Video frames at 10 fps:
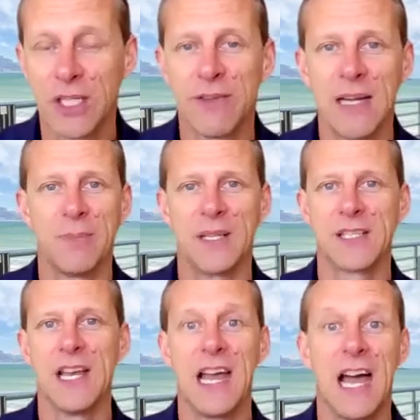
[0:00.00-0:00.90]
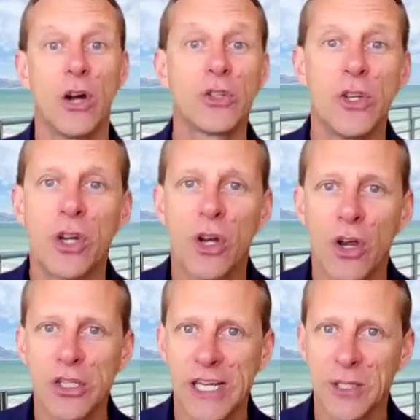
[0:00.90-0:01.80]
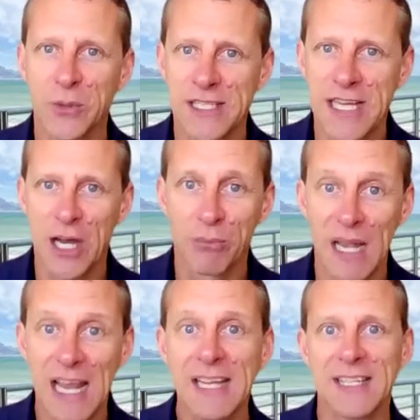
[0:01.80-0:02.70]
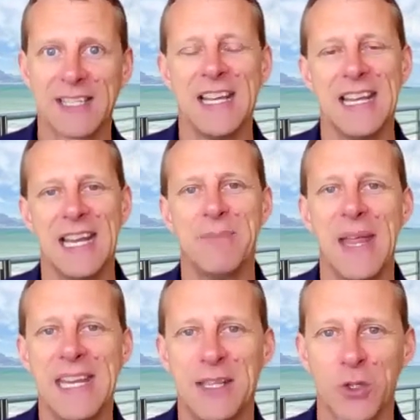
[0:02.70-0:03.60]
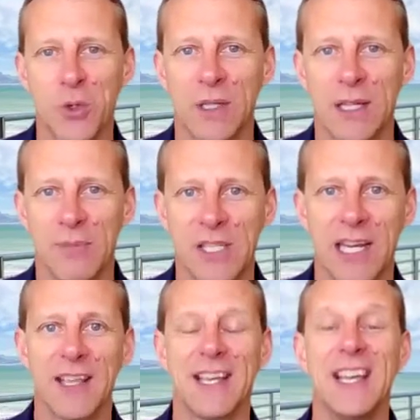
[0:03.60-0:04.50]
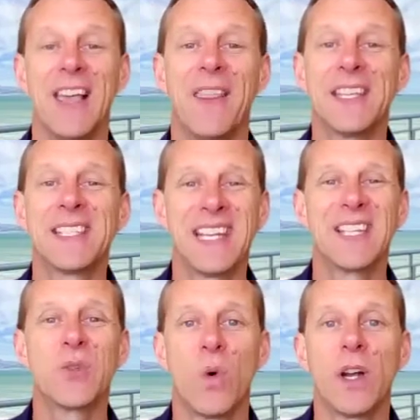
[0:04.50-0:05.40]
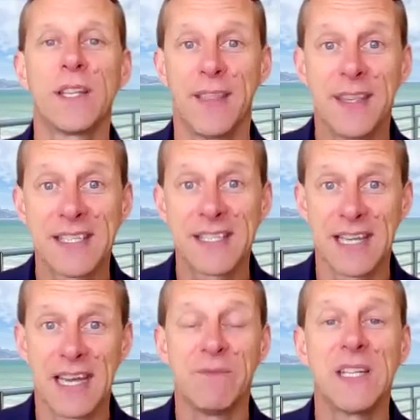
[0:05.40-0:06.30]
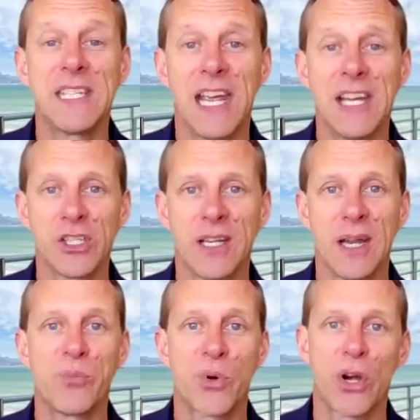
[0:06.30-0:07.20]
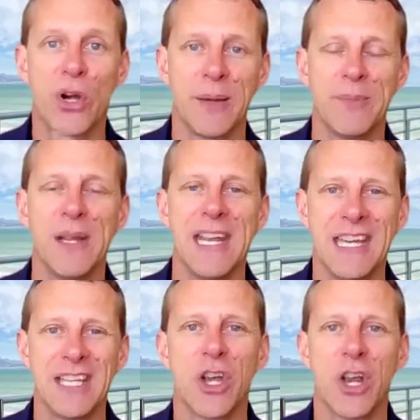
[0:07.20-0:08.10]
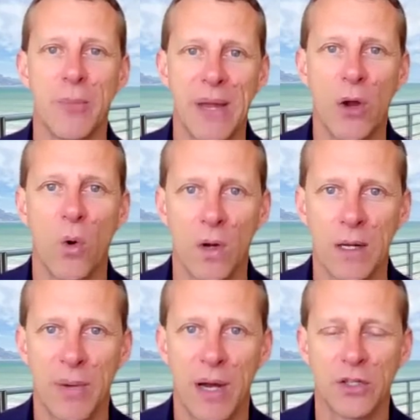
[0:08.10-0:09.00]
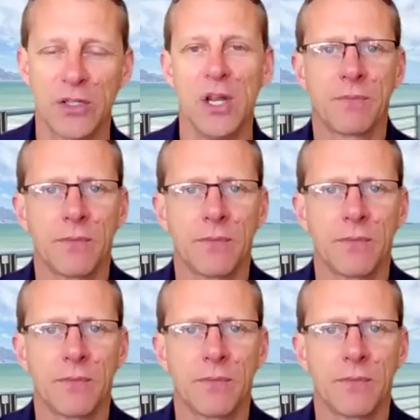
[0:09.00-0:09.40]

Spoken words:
developments, how to negotiate with town planners in making this all come together. This is what this invitation and program is going to be all about.